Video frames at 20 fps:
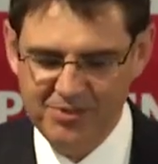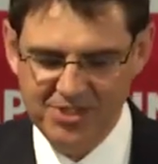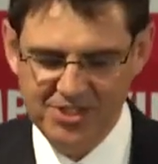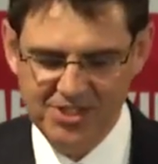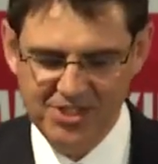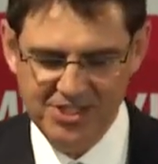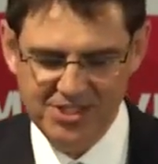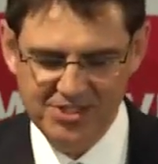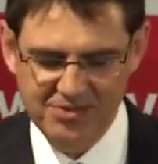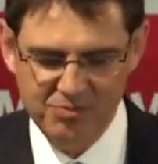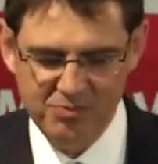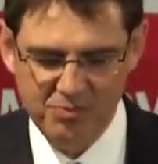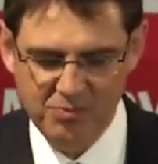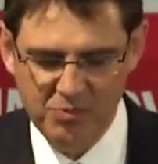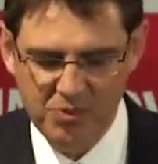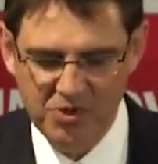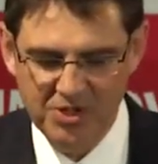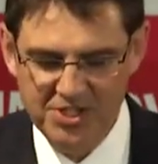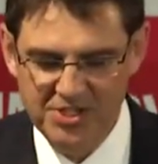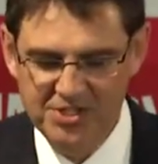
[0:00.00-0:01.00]
which is
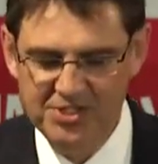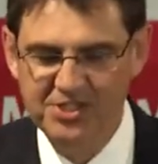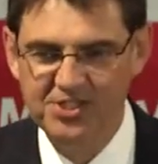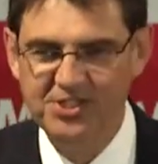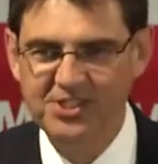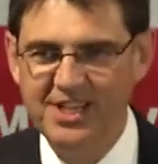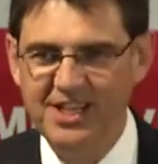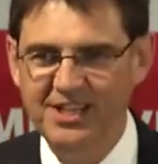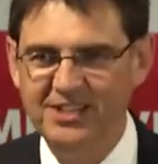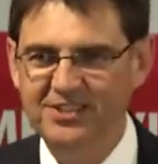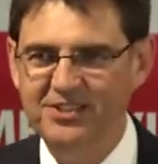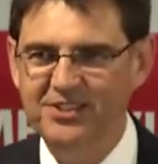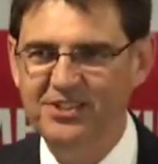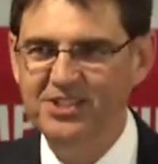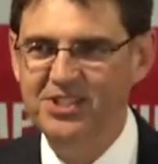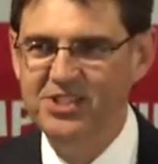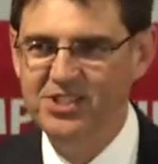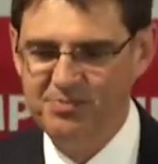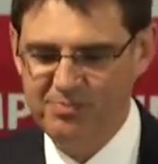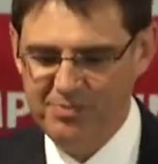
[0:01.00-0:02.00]
what is the standard that
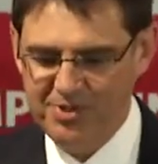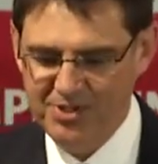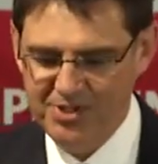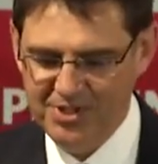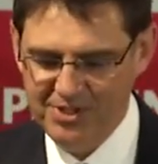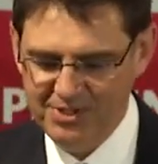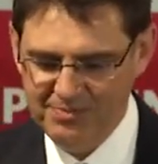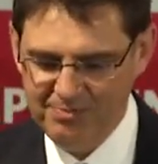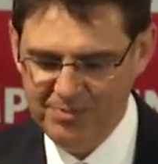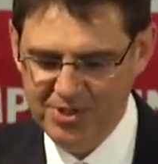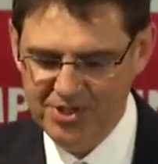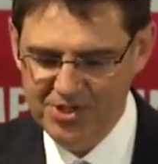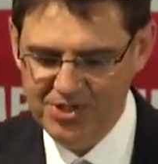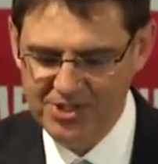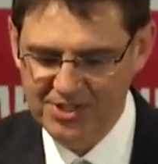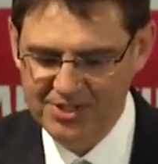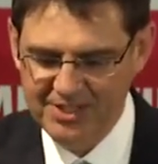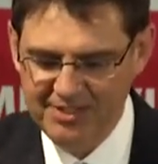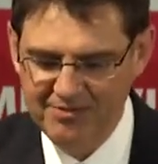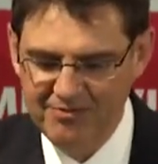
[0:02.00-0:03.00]
each
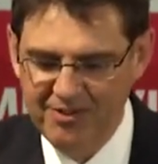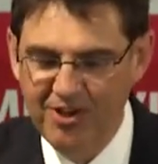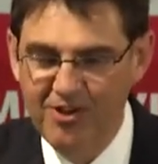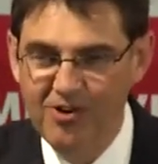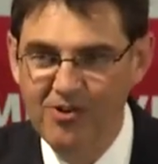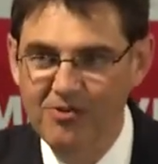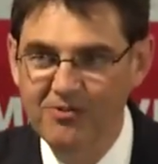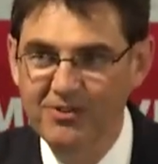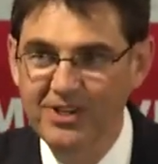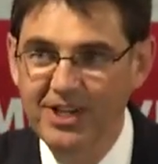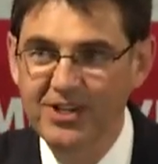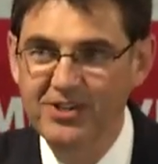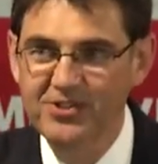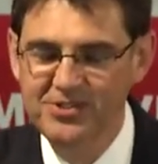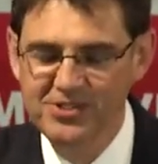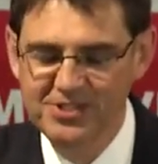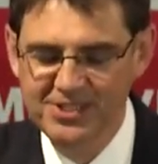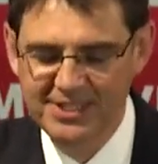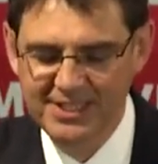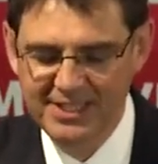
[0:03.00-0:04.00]
person involved
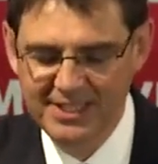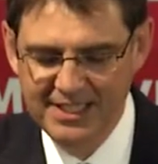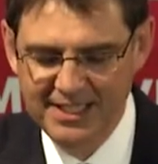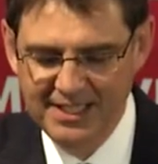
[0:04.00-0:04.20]
owes,